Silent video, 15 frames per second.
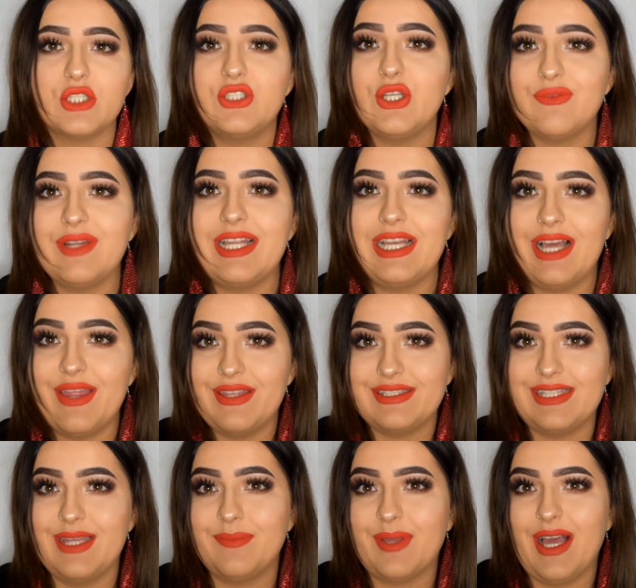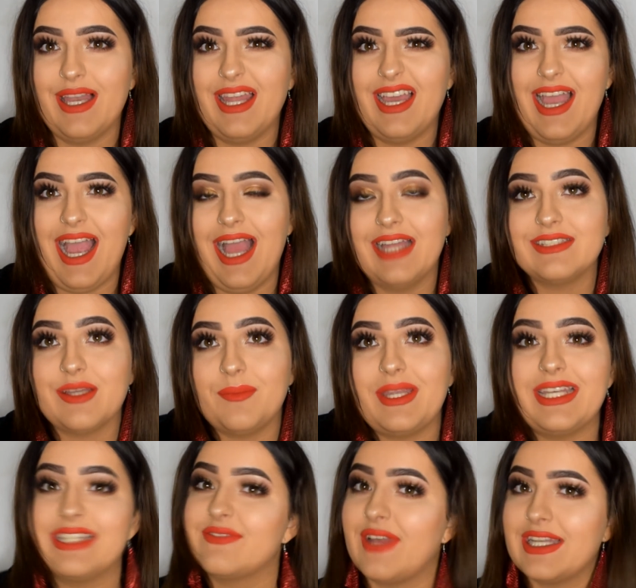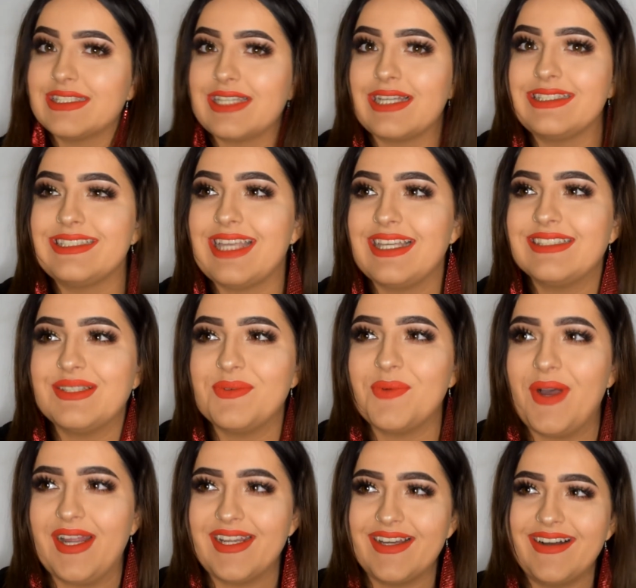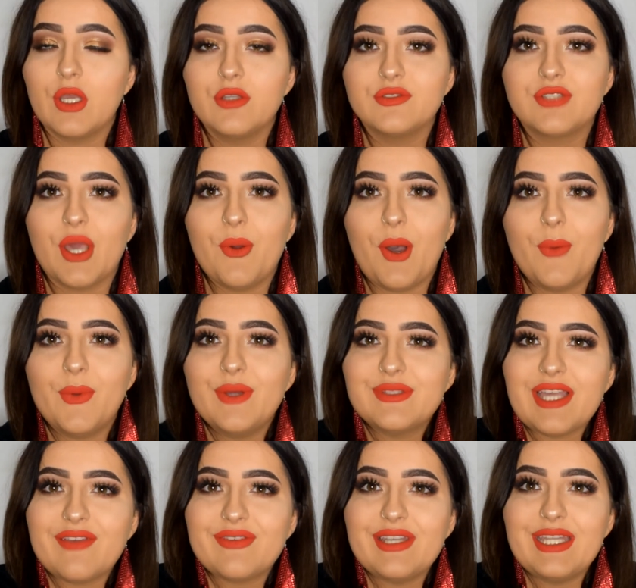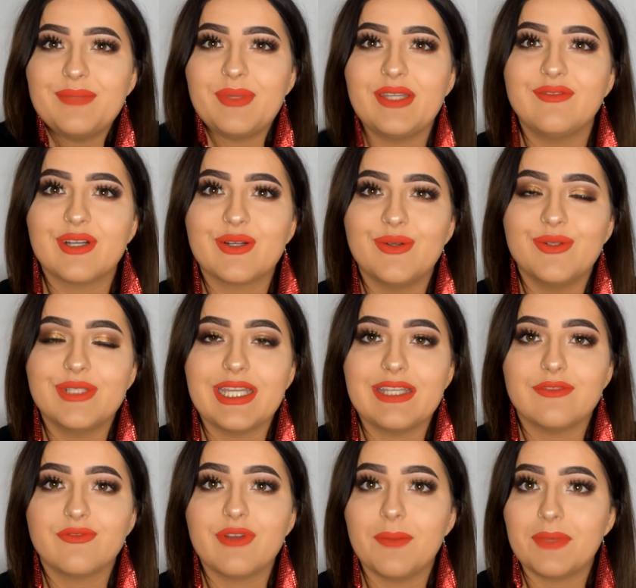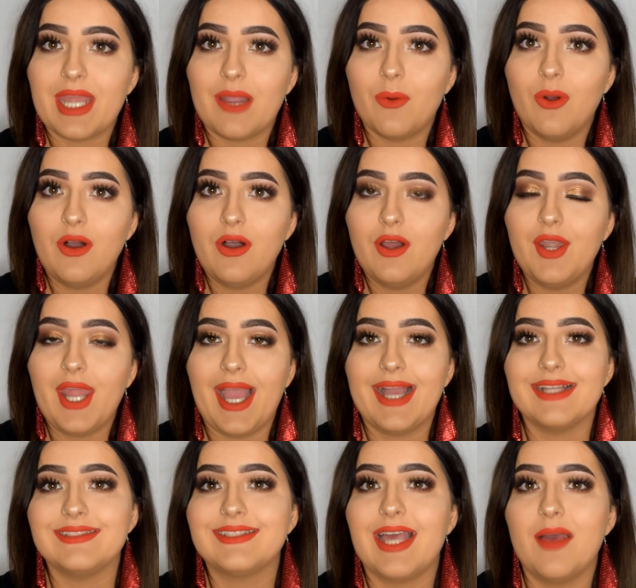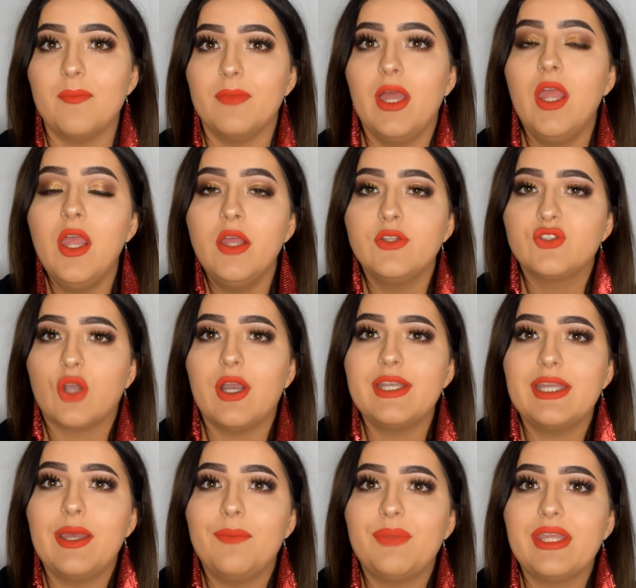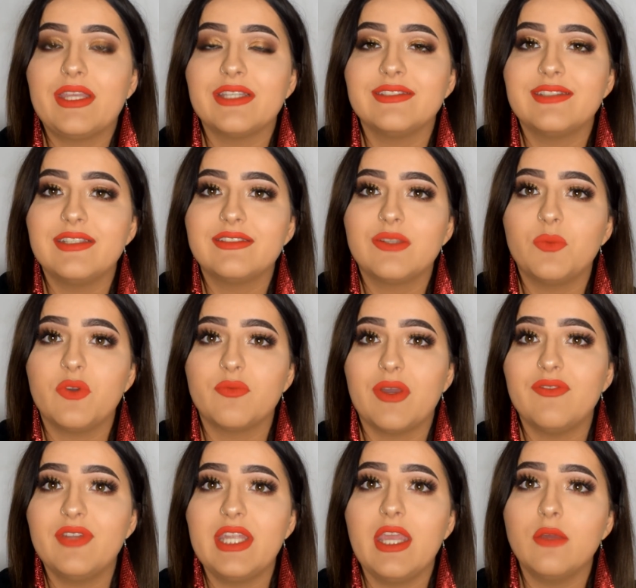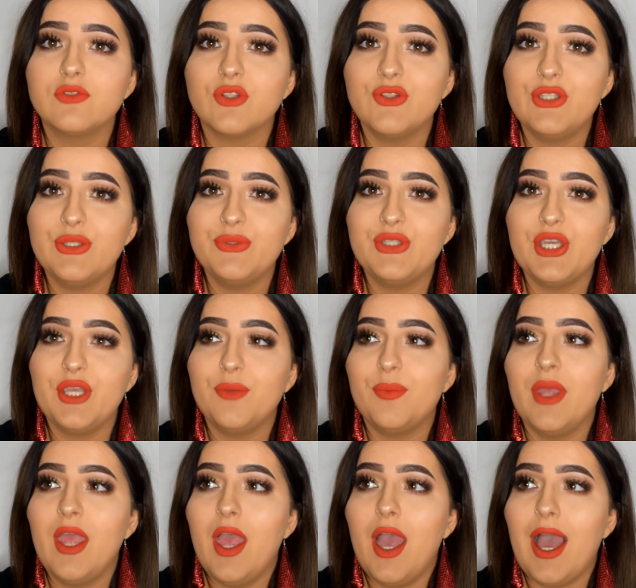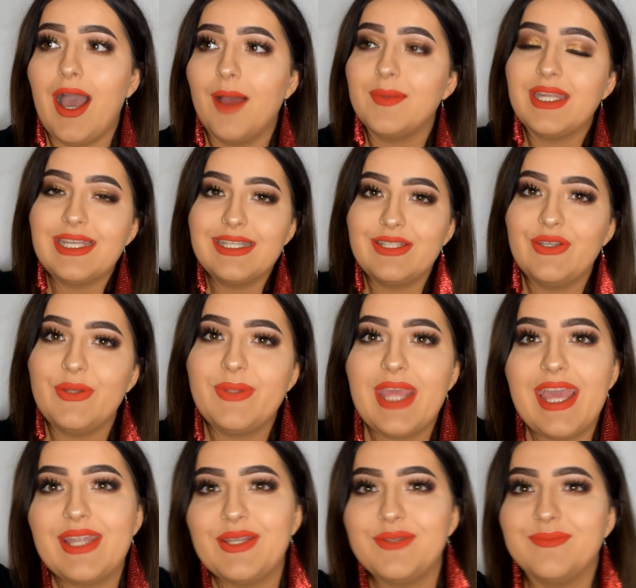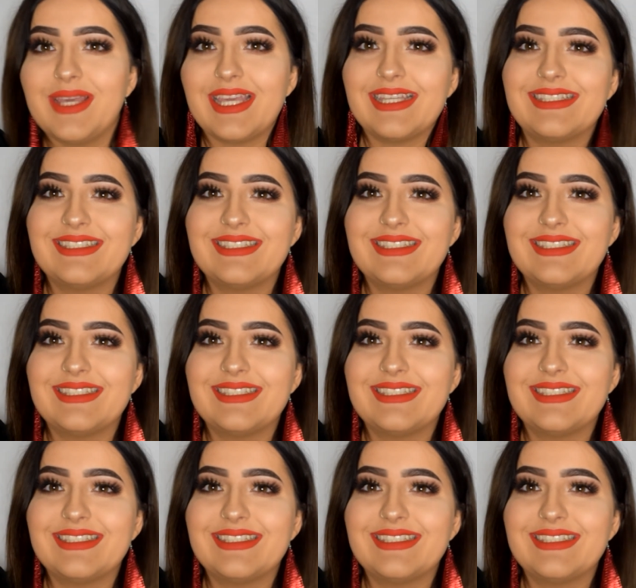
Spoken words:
I do really like this lip colour, and I mean it's Valentine's Day, so why not? So I will definitely be recording from now on and trying to be consistent with my videos on YouTube. I mean, new year, new me,